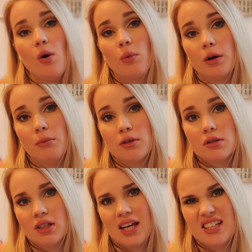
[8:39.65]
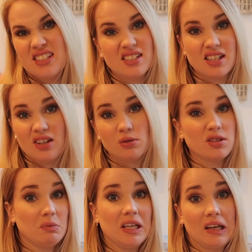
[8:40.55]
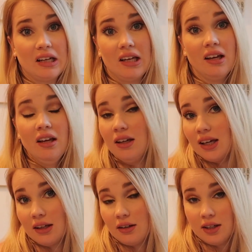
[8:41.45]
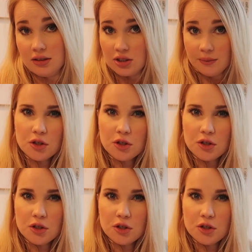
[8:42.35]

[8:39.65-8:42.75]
where most of the cases they don't speak any English.